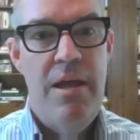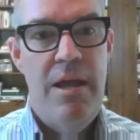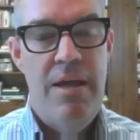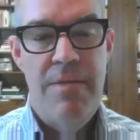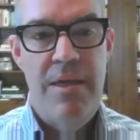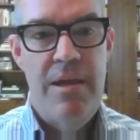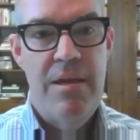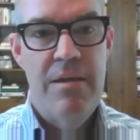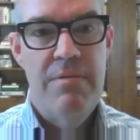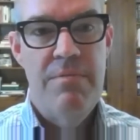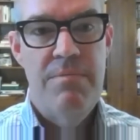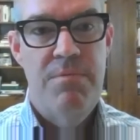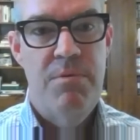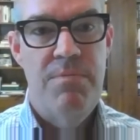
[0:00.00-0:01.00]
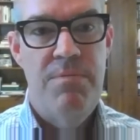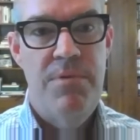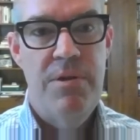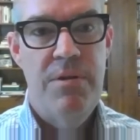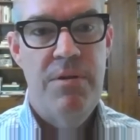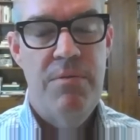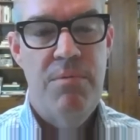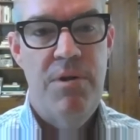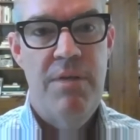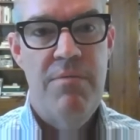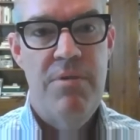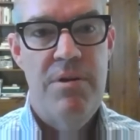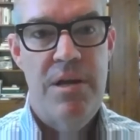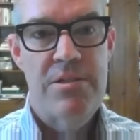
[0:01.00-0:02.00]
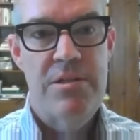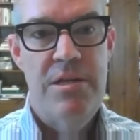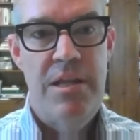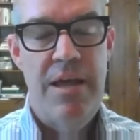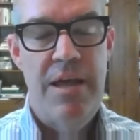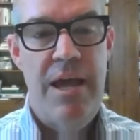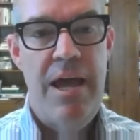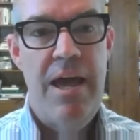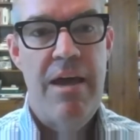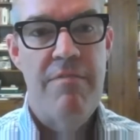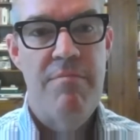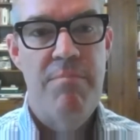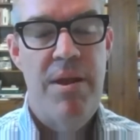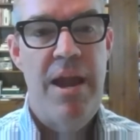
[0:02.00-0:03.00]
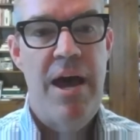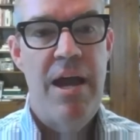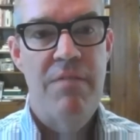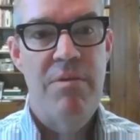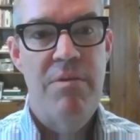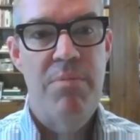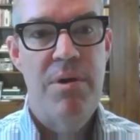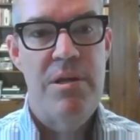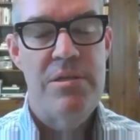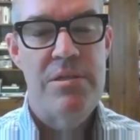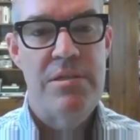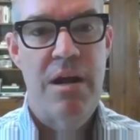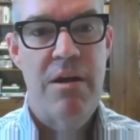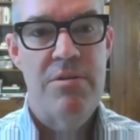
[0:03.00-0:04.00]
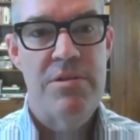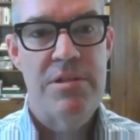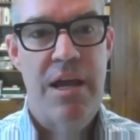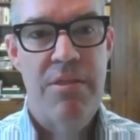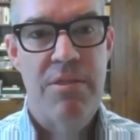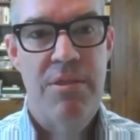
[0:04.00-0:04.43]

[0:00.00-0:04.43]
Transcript: and they can fulfill whatever destiny they have, but not everybody starts